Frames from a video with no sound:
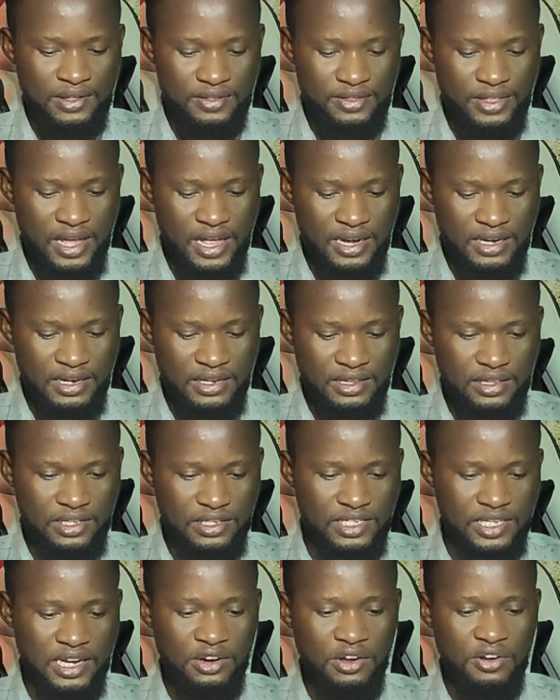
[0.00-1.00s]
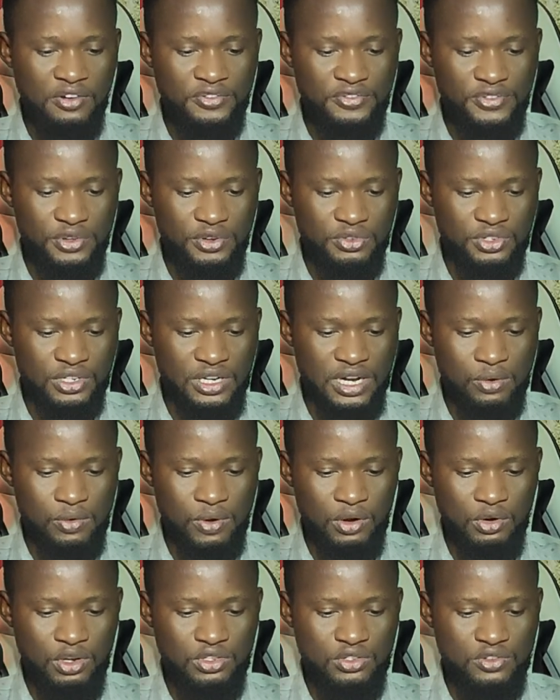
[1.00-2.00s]
Then the second field that
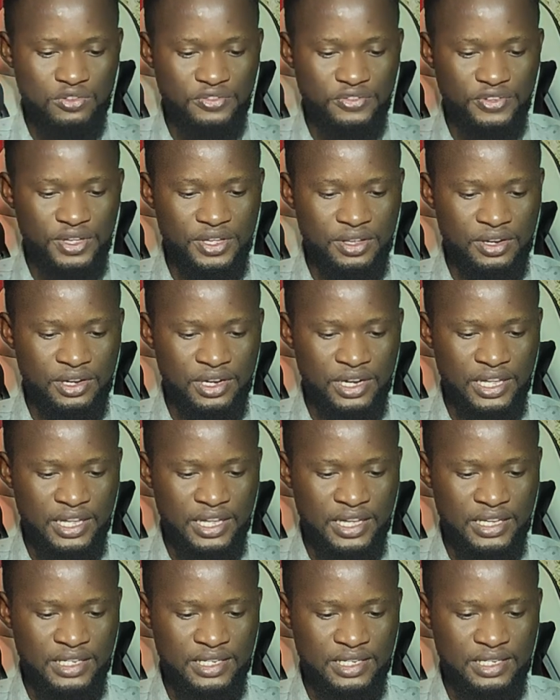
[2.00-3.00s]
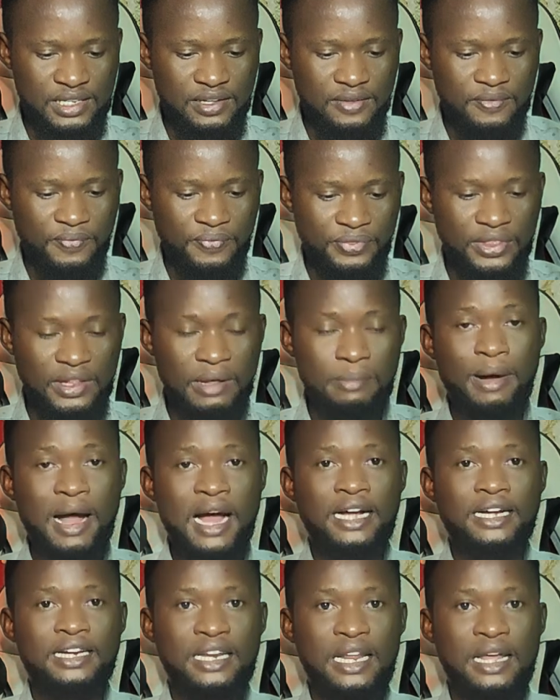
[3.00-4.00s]
we are going to fill is the
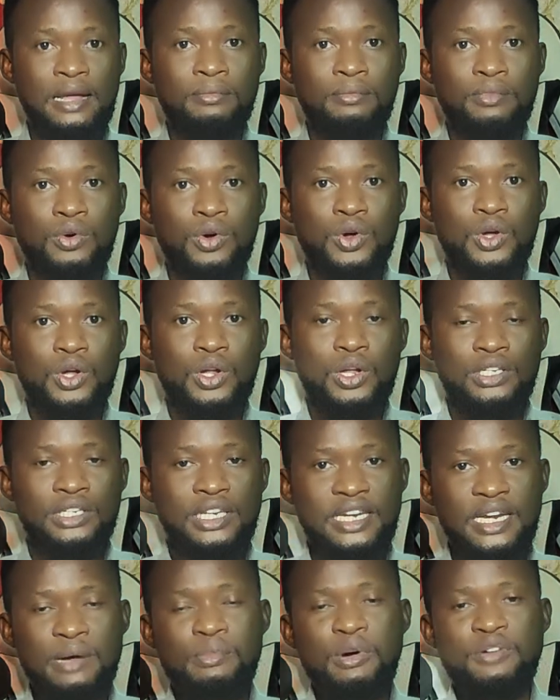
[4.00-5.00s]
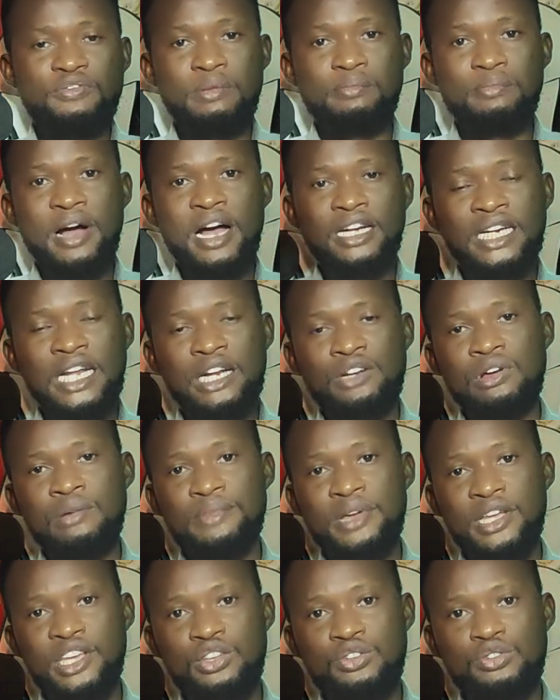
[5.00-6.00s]
bank name, the name of the bank that we are
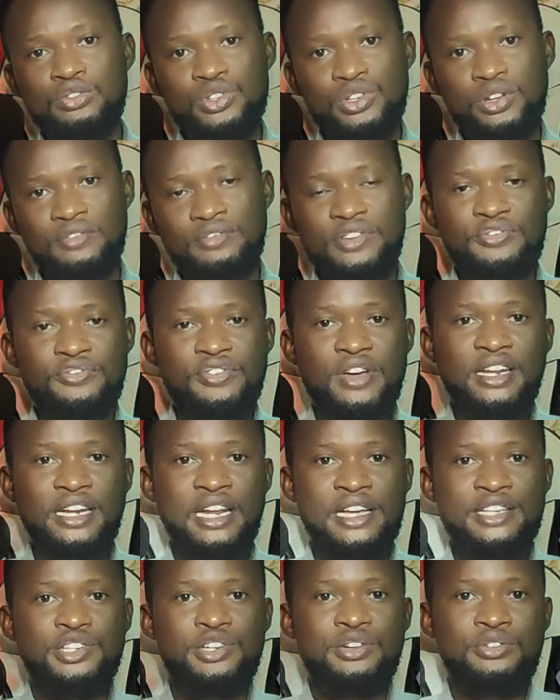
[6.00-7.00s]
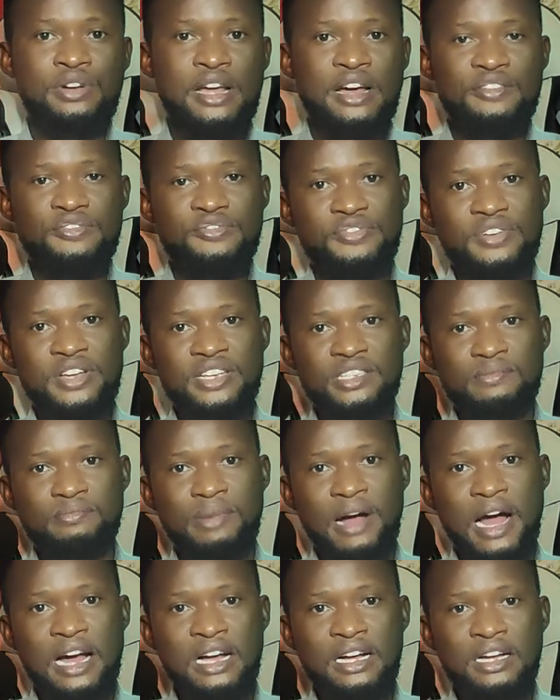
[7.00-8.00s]
making use of. If you are in Nigeria, First
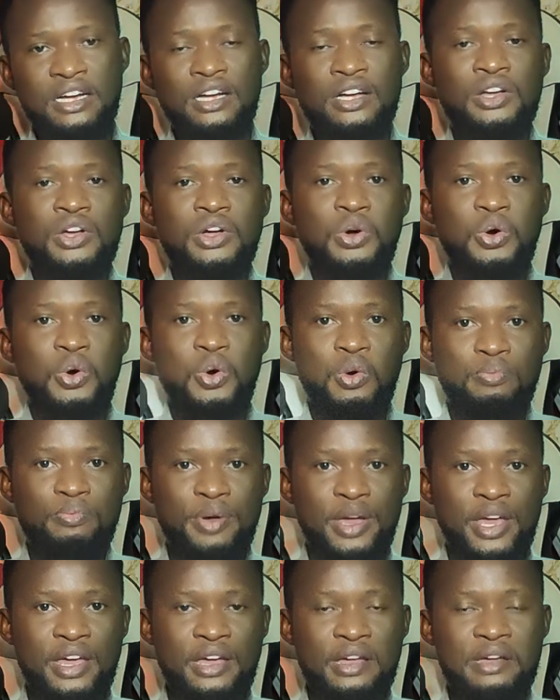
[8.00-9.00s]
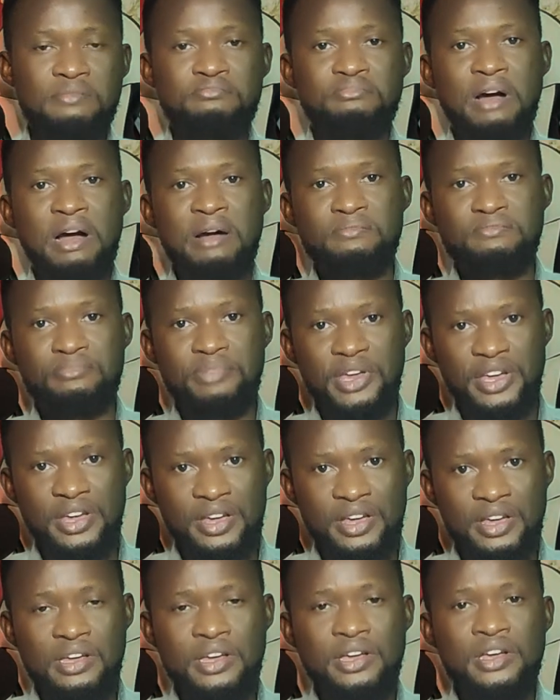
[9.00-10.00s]
Bank, OPay,
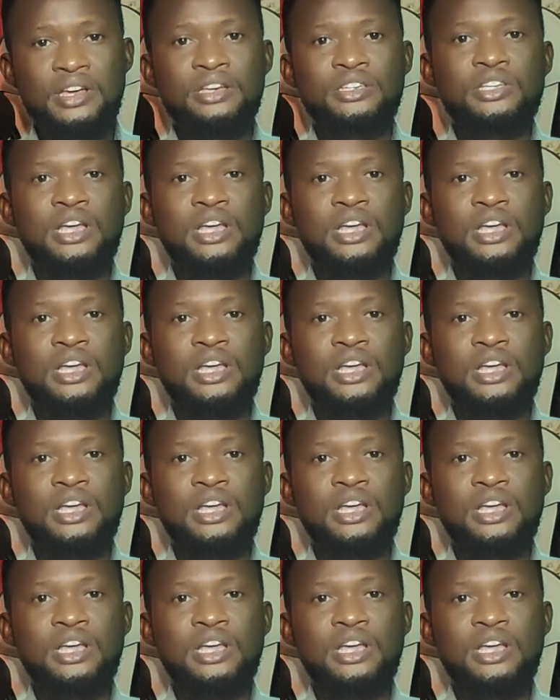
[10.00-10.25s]
PalmPay,